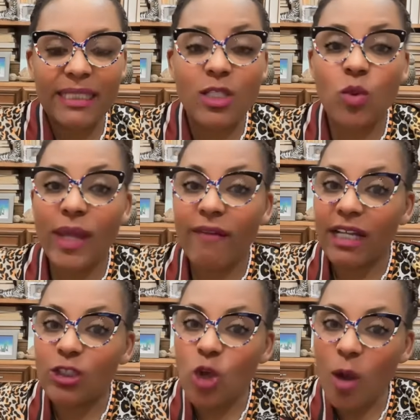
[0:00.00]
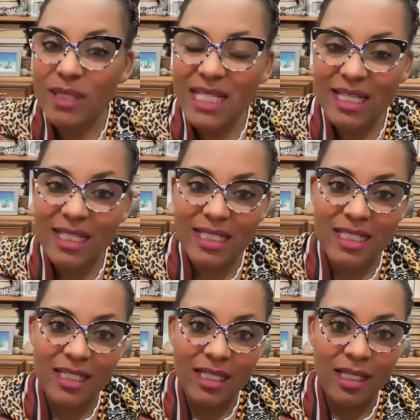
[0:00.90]
But as we have
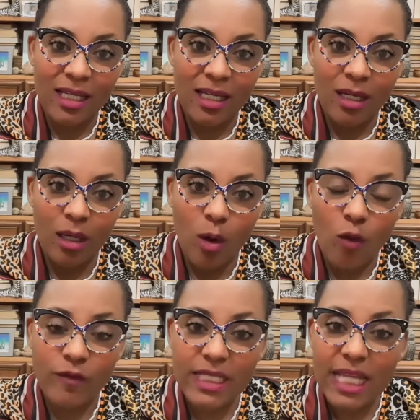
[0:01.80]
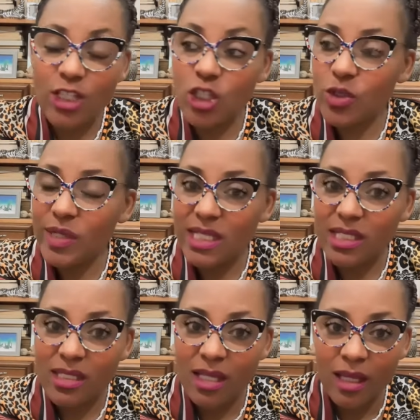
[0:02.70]
adopted over
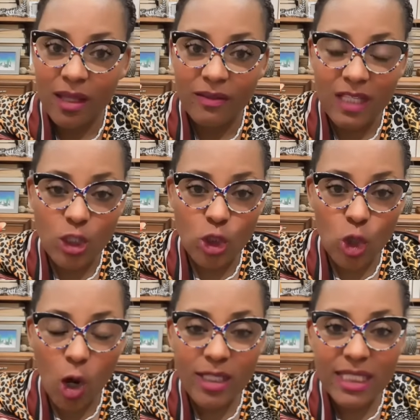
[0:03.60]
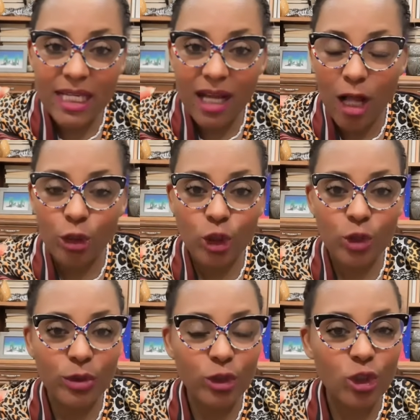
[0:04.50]
centuries these toxic
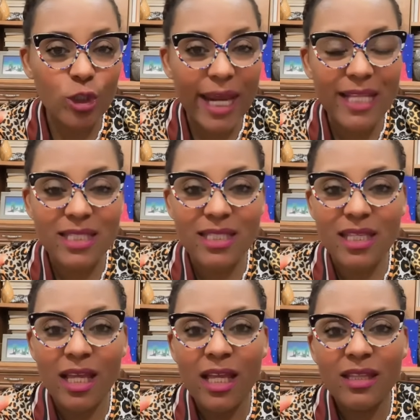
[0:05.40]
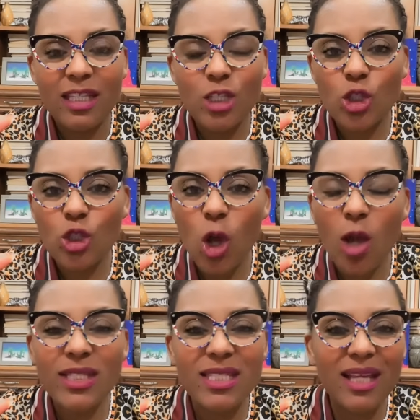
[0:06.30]
cultural traits, these
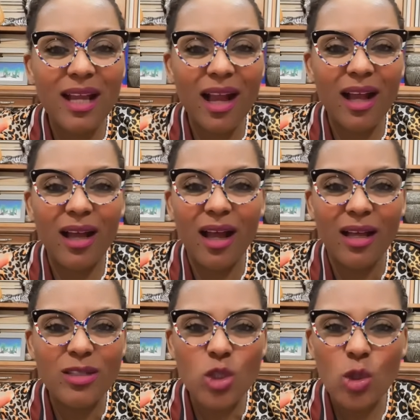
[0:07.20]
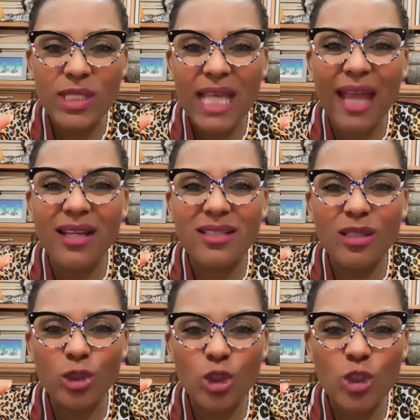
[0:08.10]
toxic
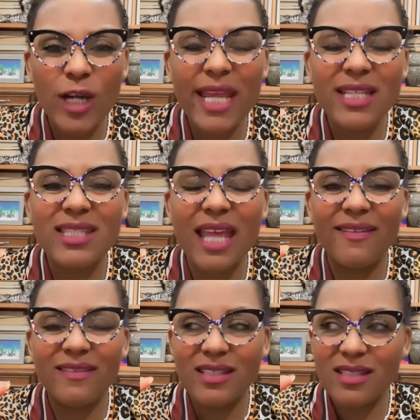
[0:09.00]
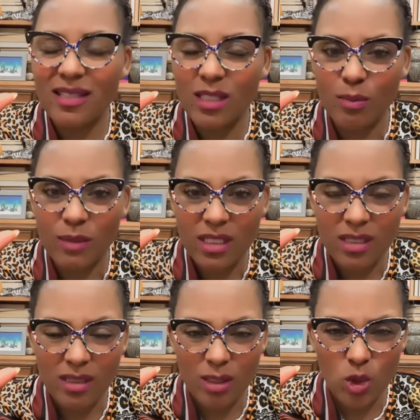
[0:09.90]
societal traits, and
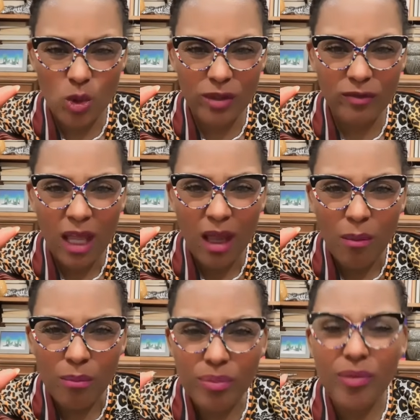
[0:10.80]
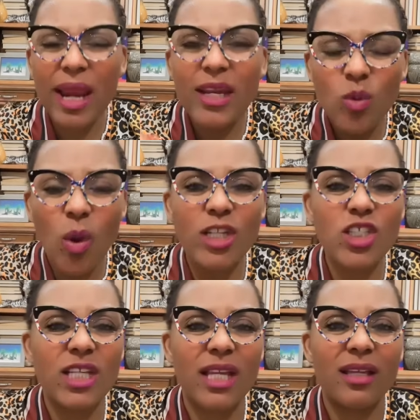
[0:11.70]
this sort of
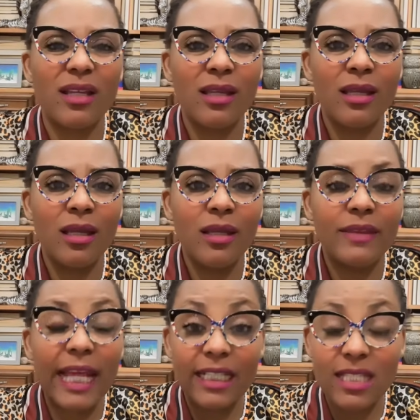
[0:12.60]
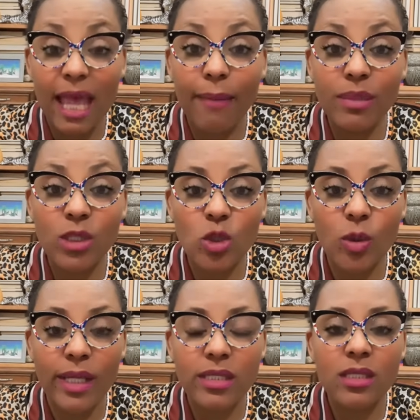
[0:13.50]
brainwashing that has happened
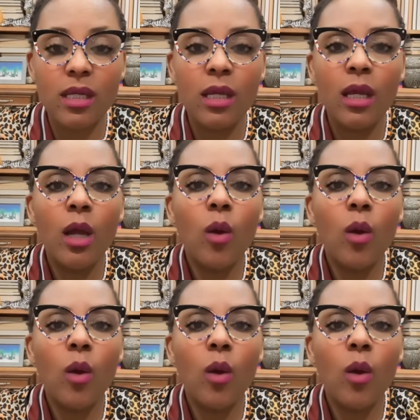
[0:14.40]
to us,